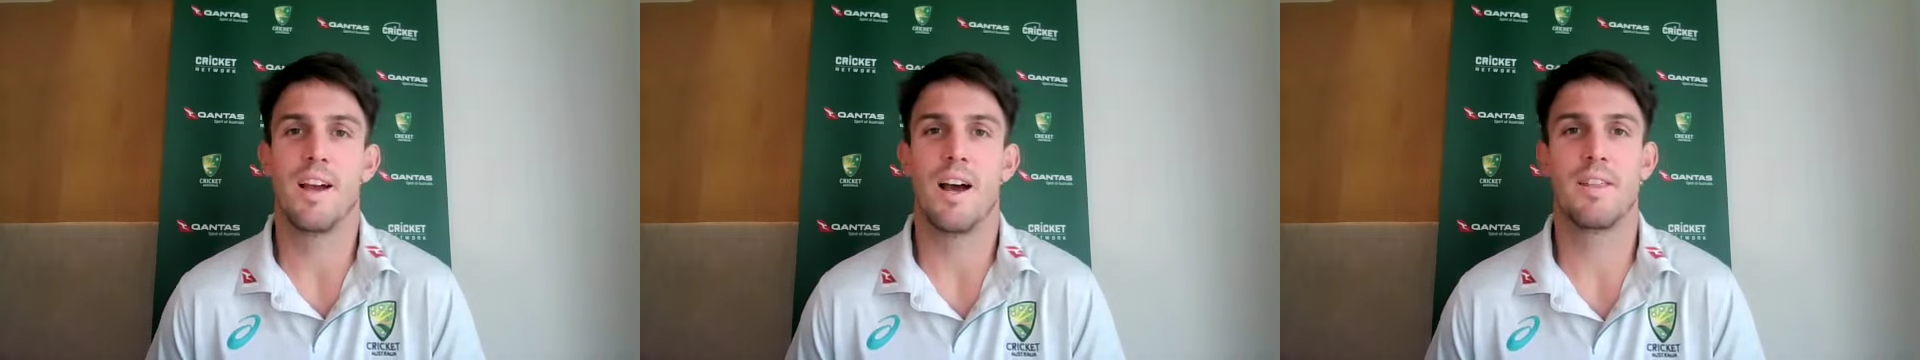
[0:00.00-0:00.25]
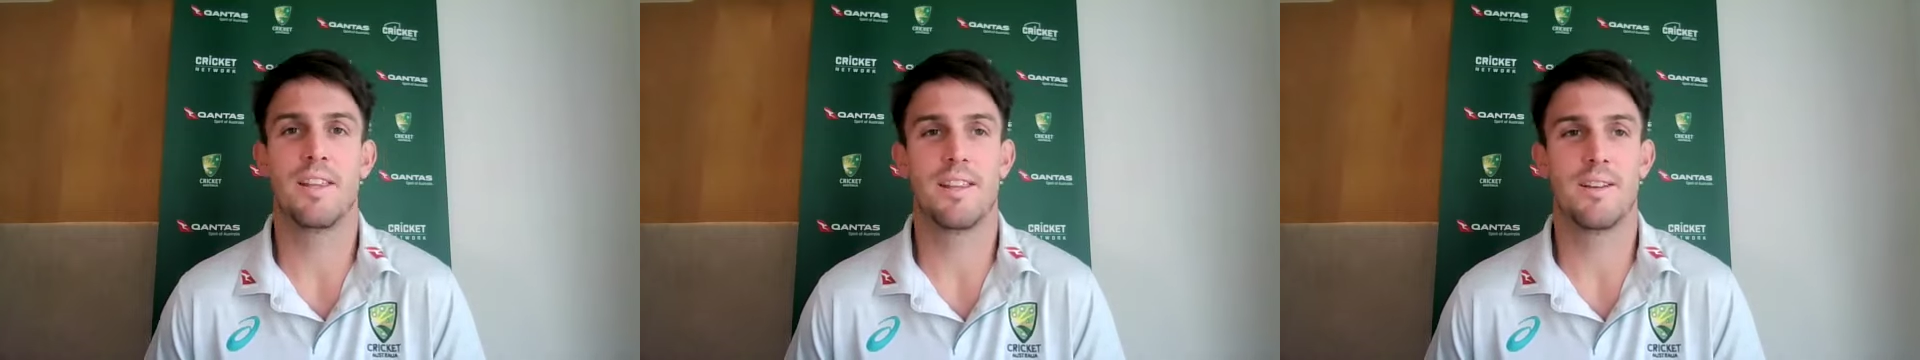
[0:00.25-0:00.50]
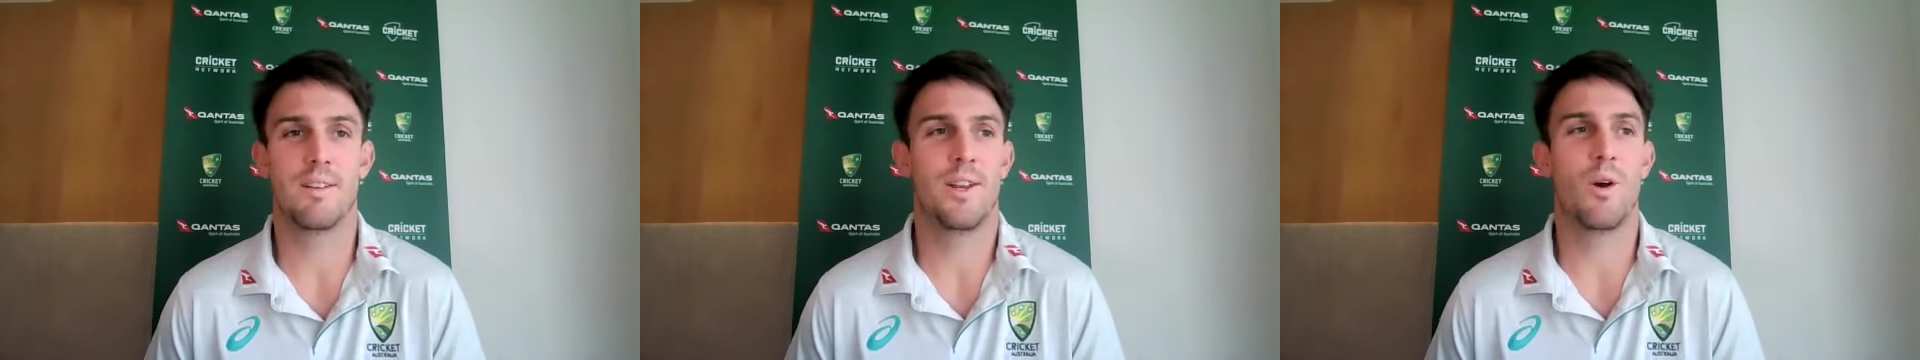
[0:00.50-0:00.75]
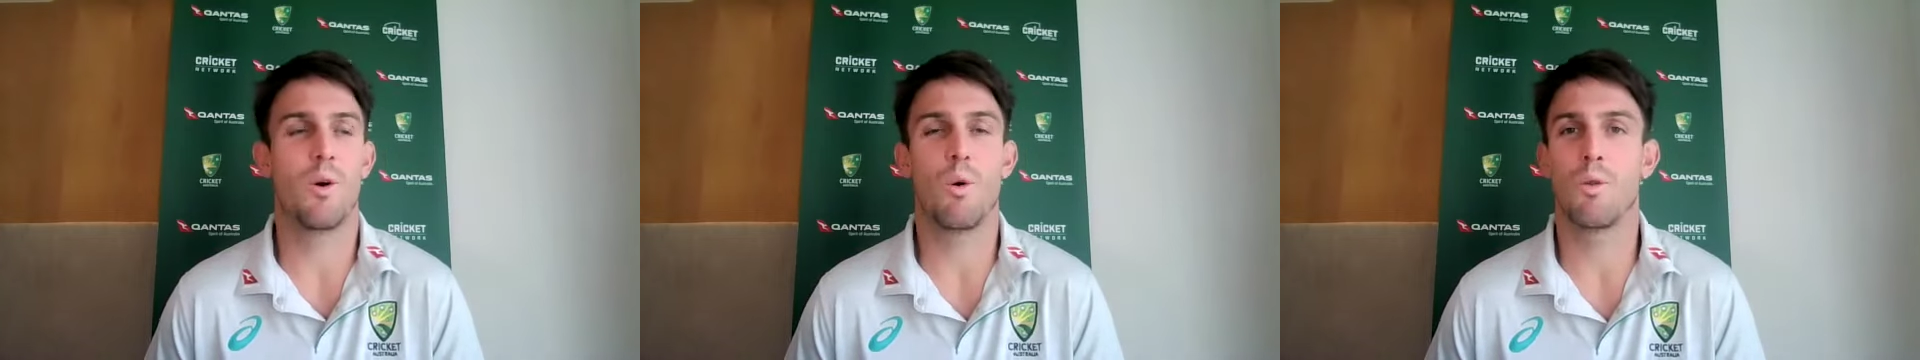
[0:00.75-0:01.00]
think that,
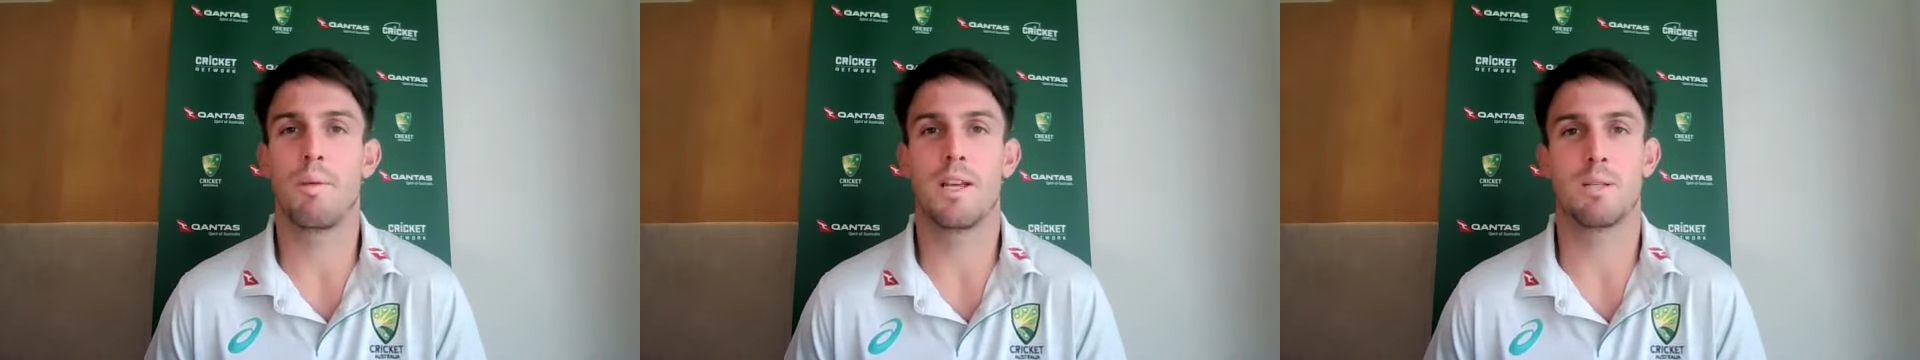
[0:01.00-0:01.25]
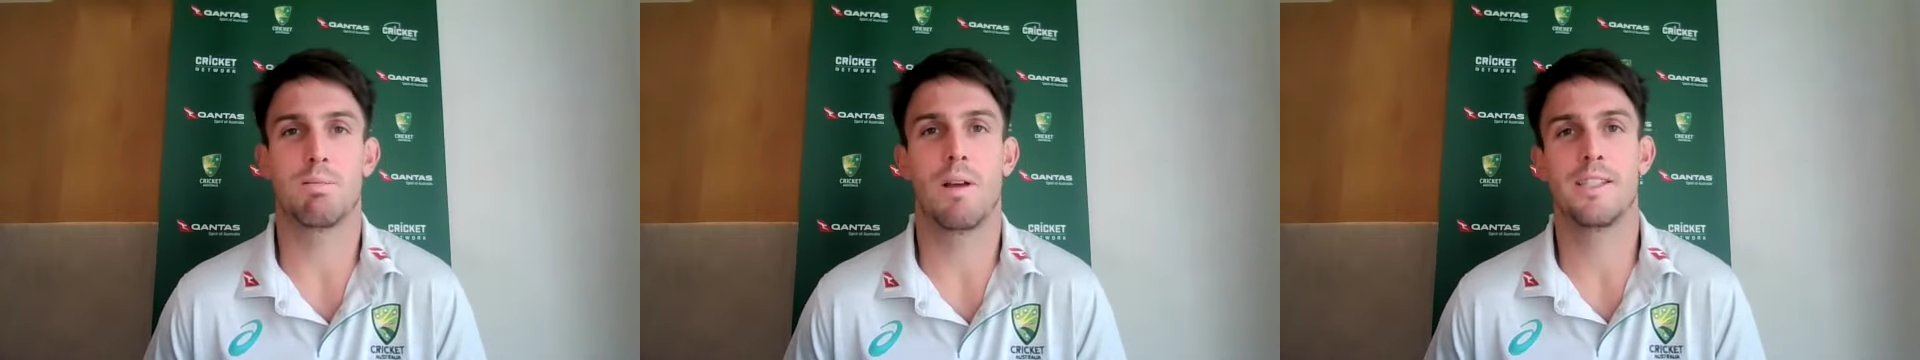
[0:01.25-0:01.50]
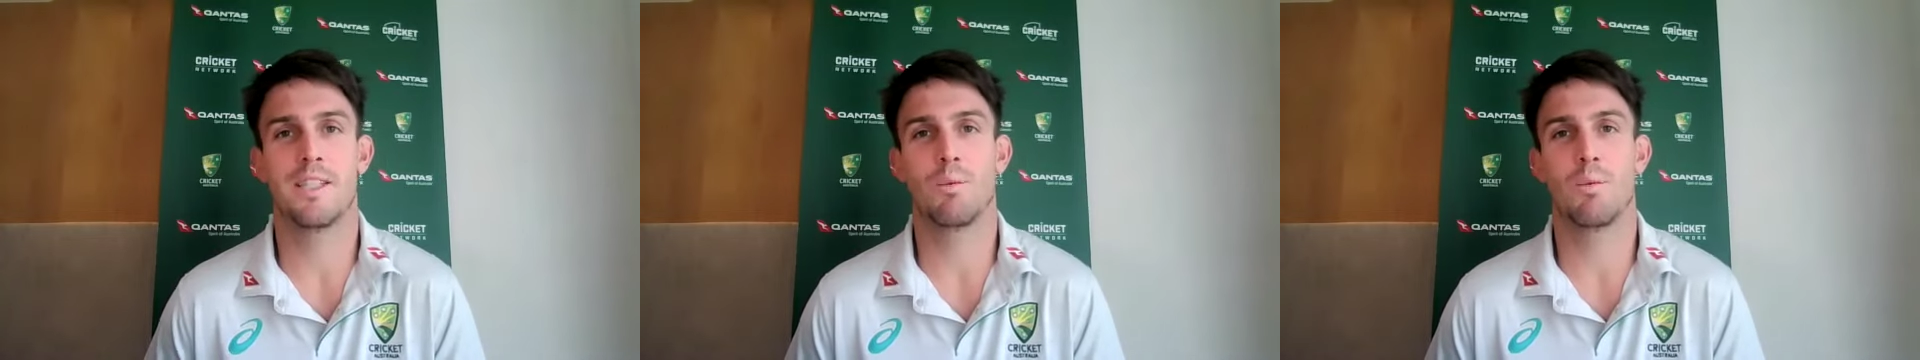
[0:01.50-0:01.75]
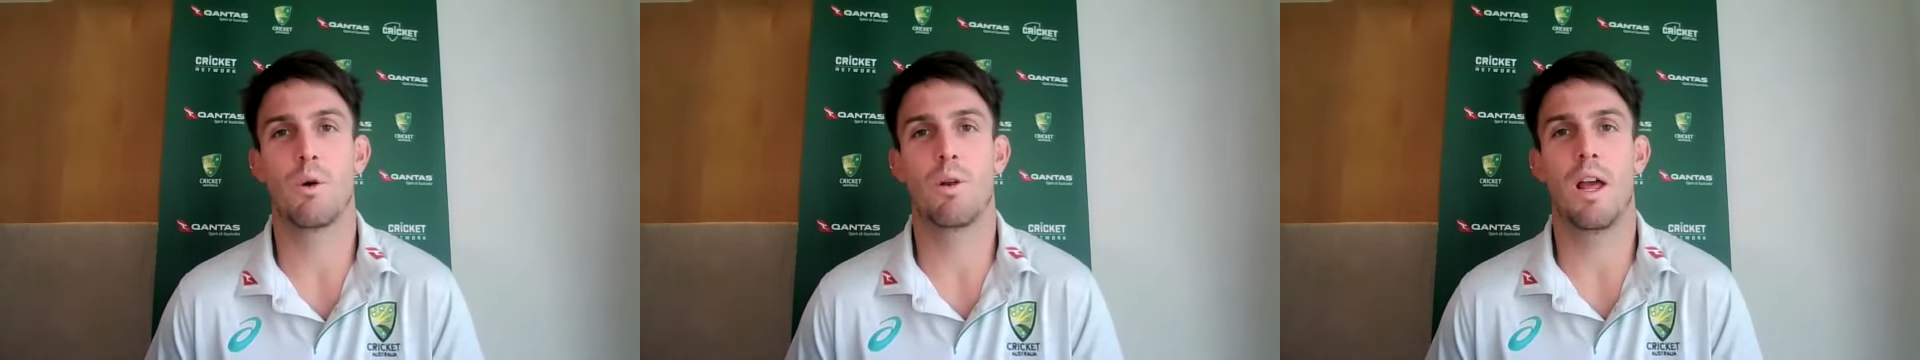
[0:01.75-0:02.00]
all the best players in the
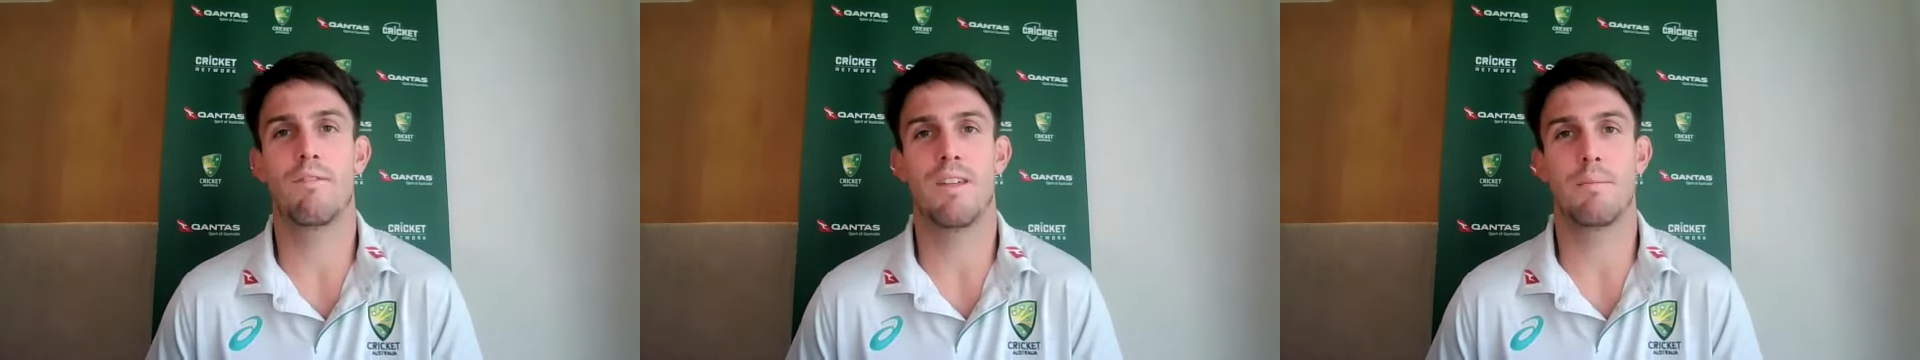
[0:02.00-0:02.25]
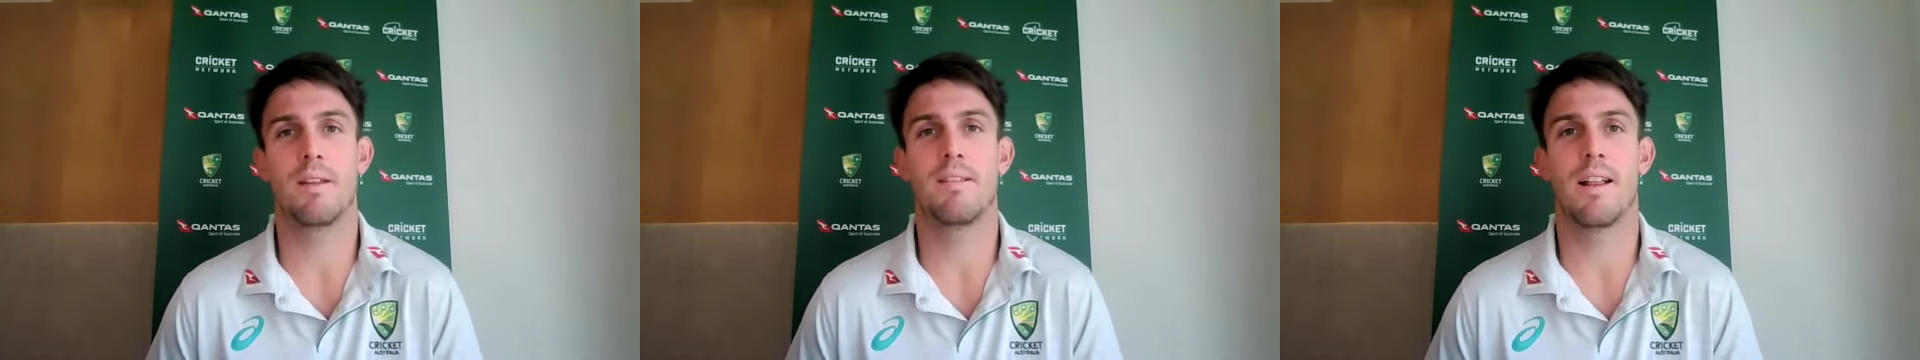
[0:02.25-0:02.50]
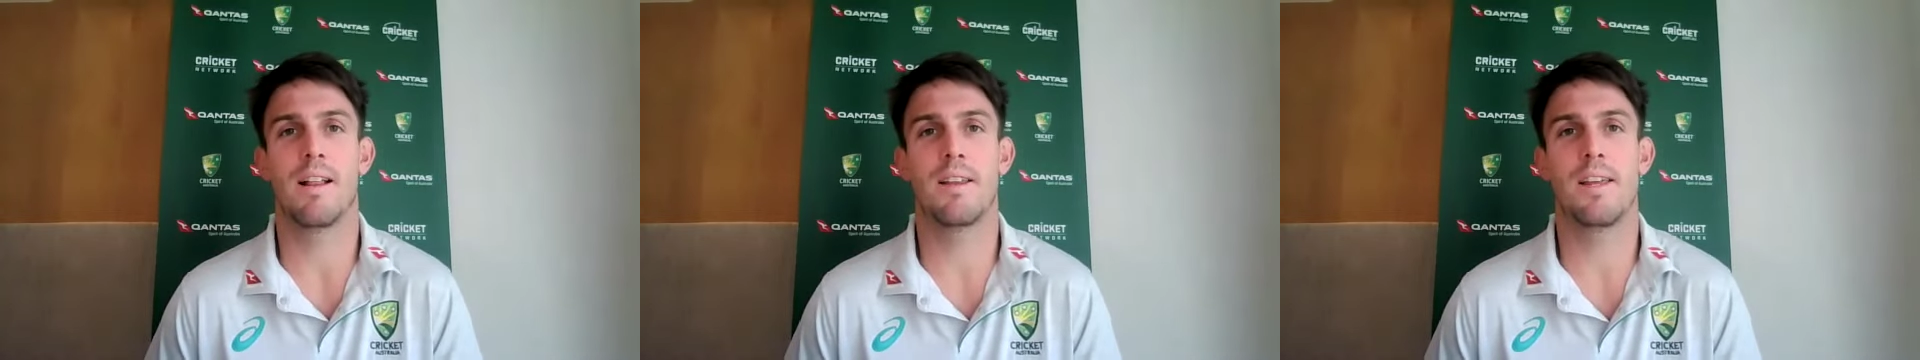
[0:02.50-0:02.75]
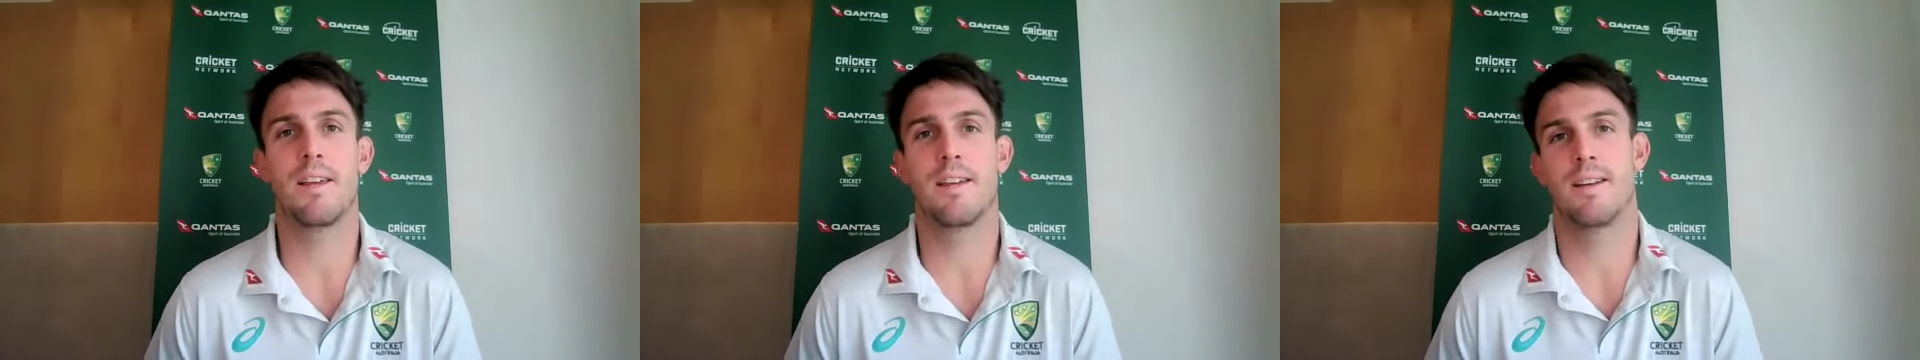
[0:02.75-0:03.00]
world have that mentality.